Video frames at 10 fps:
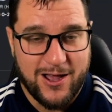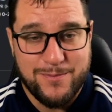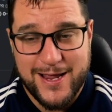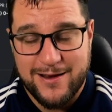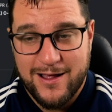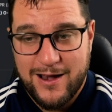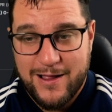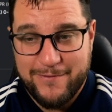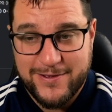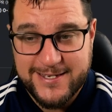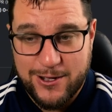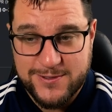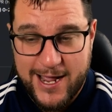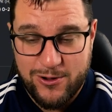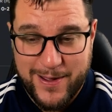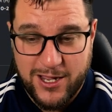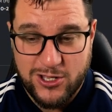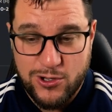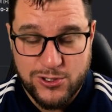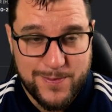I mean, if he sells now, he'll make a
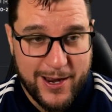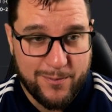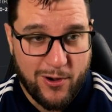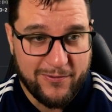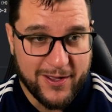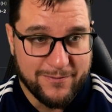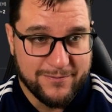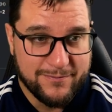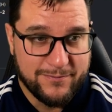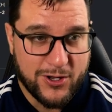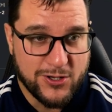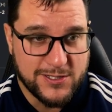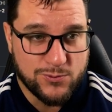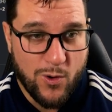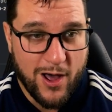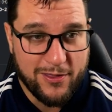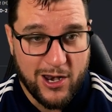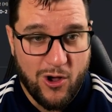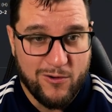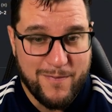huge amount of profit, because it's worth a
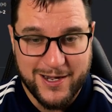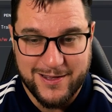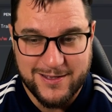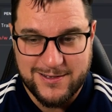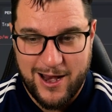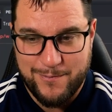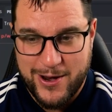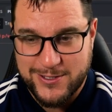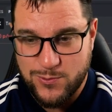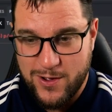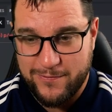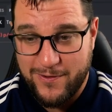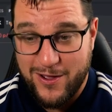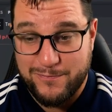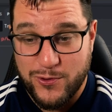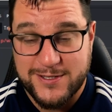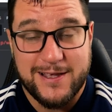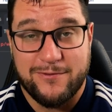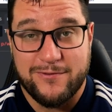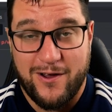lot of money, this club. Now it's worth
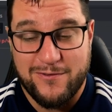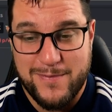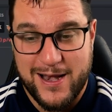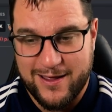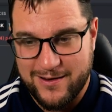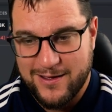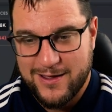5.75 million.